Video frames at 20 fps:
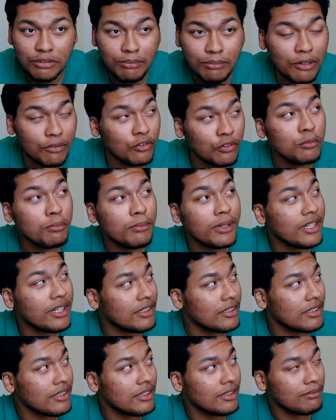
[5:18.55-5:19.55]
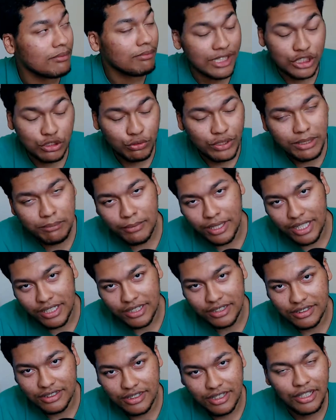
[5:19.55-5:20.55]
My roommate, my suite mate, I
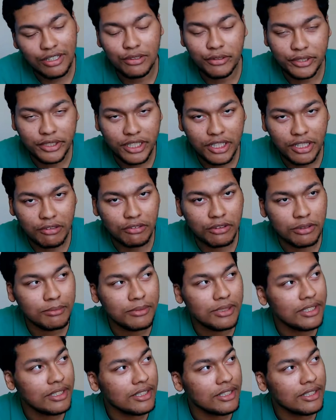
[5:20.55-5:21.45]
should say, I don't share a room.